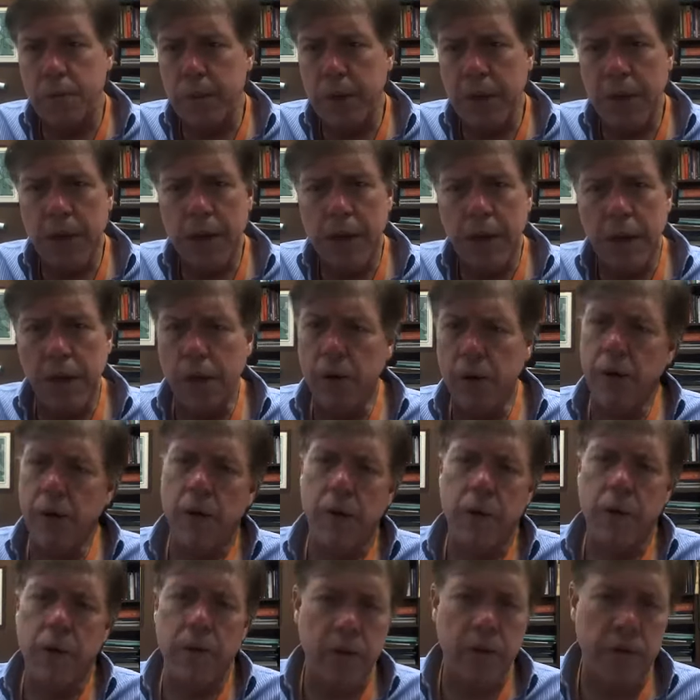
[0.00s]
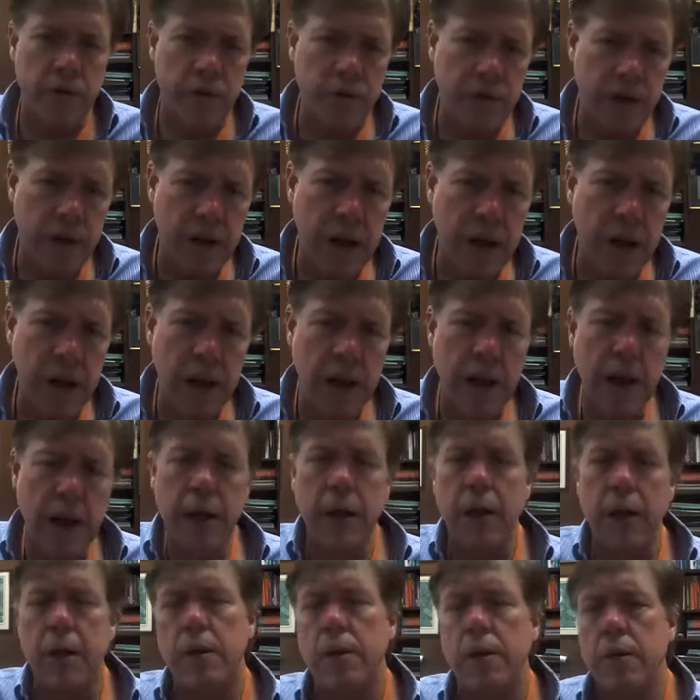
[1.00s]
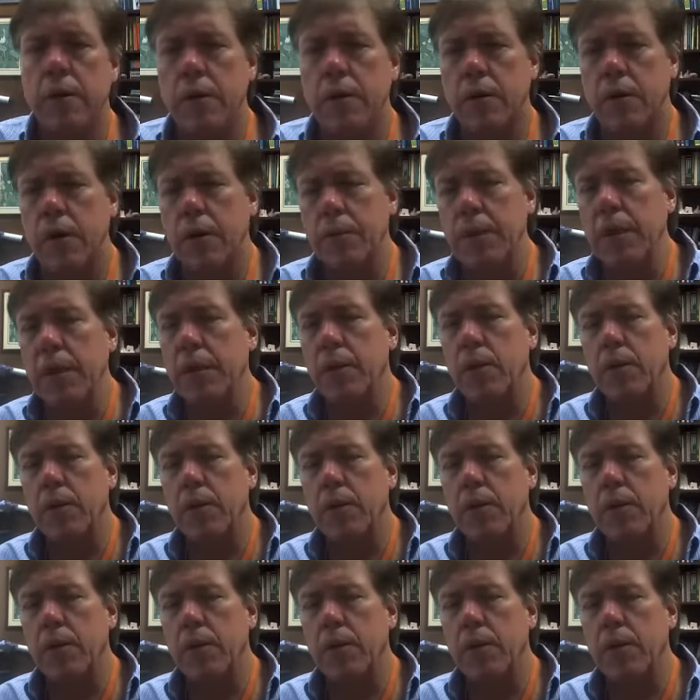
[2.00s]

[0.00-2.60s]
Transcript: but any area on the skin, on